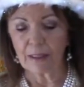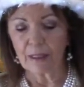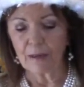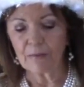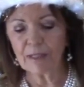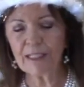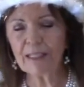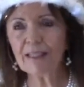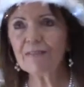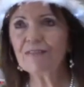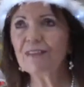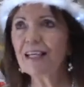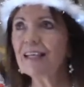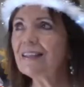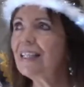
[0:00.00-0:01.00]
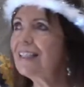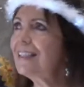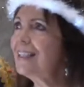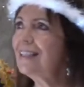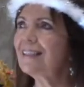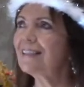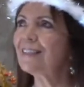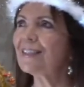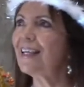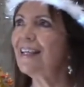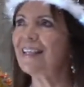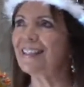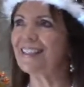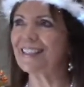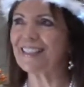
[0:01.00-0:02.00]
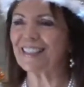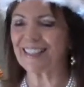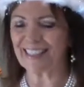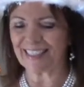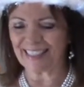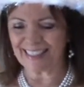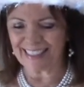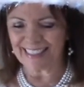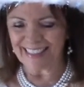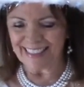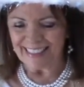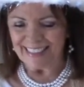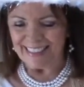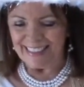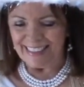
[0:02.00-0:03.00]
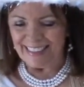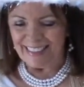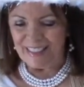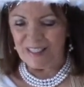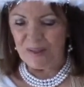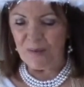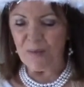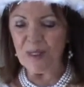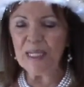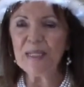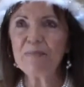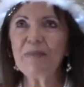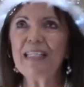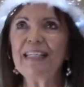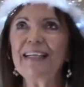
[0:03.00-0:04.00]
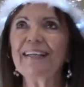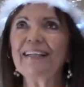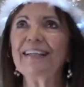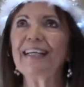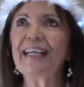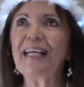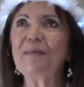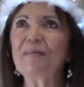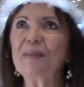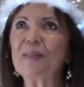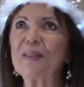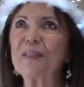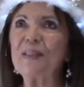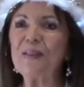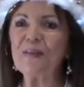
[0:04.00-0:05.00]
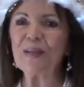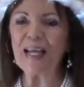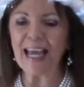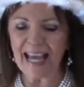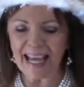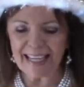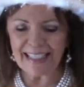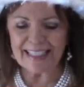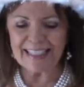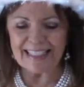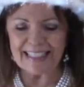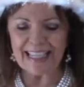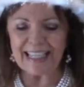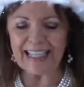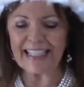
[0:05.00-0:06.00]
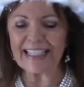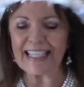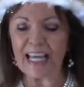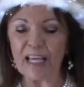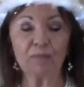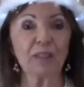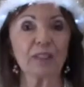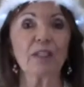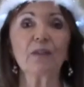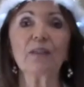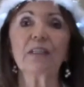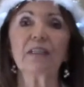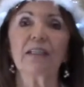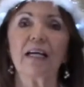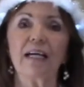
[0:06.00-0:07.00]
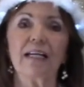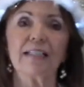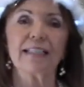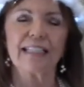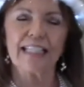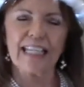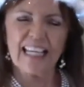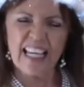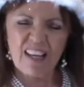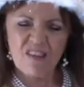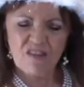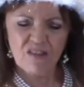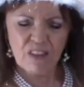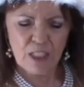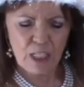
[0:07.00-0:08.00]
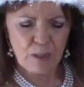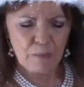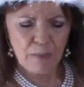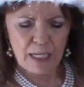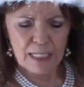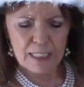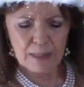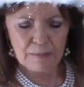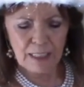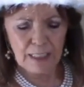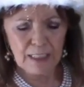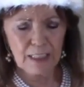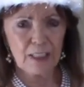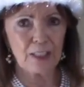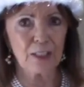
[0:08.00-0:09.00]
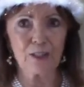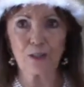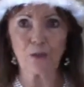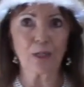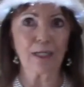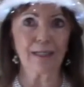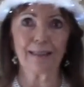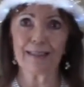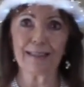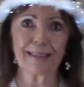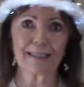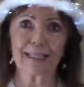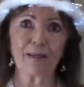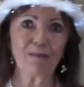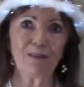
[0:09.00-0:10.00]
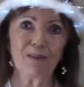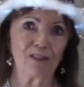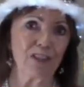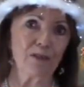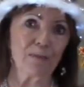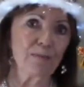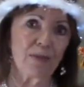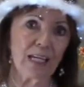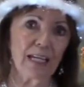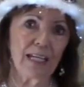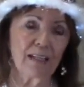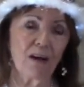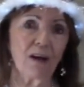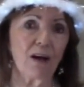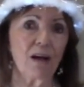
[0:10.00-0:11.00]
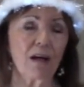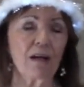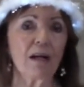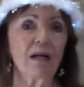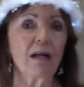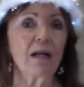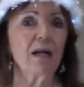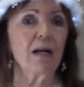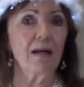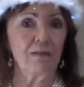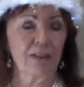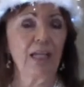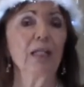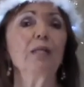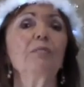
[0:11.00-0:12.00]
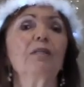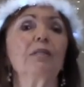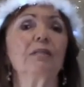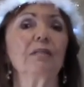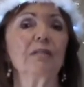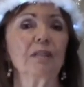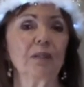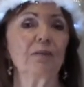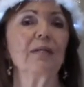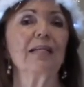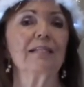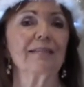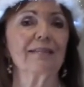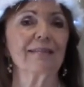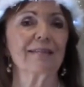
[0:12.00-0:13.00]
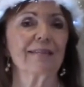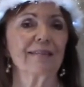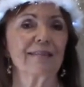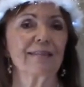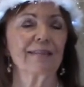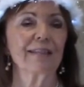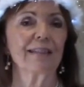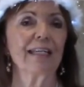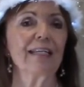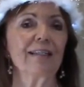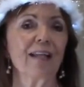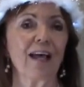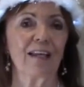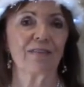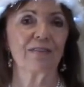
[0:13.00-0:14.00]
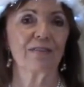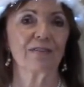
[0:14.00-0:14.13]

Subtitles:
But if nothing changed, we'd be unable to access and materialize the infinite possibilities, or at least some of them, that are available to us in life.